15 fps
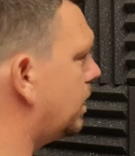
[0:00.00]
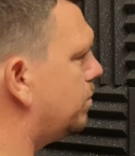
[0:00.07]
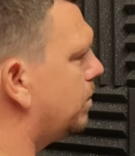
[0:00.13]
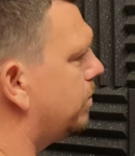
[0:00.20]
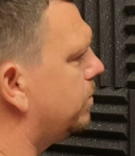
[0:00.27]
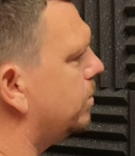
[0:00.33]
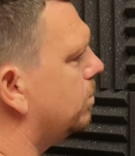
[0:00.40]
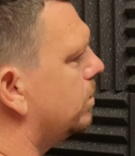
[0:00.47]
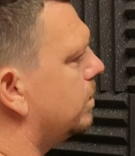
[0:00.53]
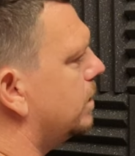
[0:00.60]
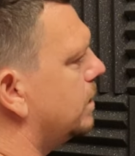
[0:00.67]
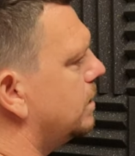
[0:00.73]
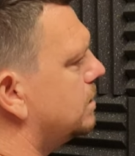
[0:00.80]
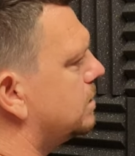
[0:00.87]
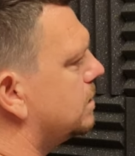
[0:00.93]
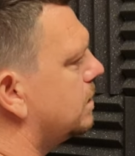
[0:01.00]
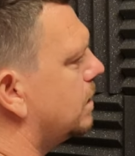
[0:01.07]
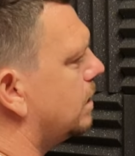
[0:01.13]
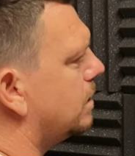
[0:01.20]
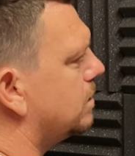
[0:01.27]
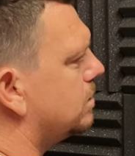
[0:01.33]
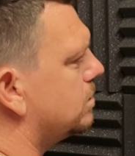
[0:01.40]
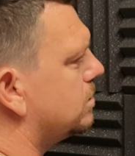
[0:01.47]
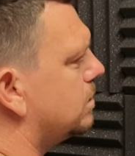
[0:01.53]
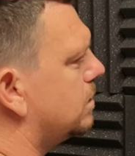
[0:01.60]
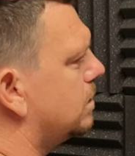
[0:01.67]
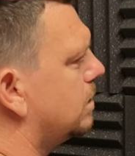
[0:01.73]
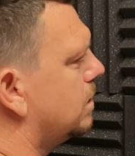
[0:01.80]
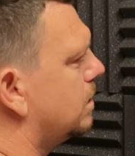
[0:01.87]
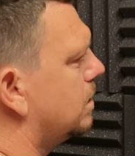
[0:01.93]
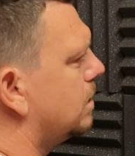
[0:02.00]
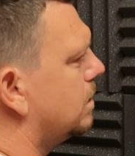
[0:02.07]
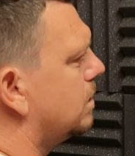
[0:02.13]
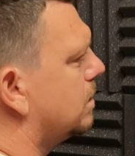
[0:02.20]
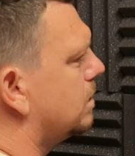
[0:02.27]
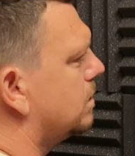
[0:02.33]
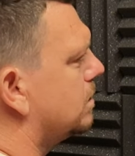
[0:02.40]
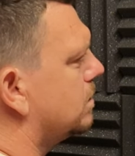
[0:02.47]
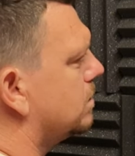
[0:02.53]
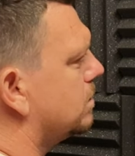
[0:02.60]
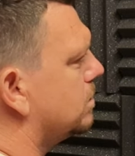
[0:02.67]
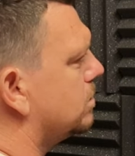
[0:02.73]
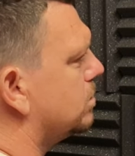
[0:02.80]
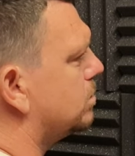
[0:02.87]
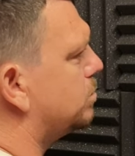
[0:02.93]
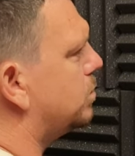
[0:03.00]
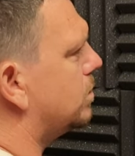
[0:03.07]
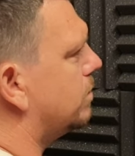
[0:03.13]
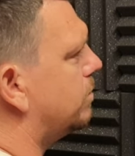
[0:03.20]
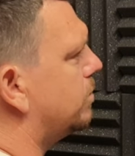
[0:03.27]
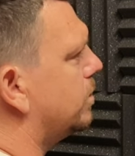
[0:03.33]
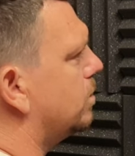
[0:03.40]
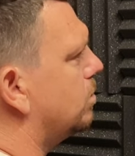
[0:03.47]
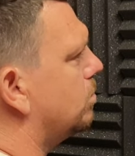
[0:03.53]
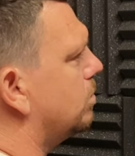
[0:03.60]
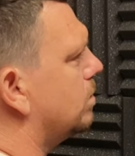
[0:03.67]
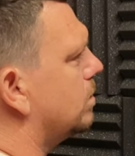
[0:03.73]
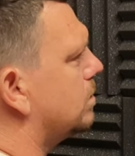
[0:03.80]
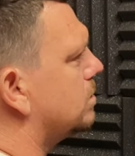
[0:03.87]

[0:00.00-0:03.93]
grab a few of these and just just put a few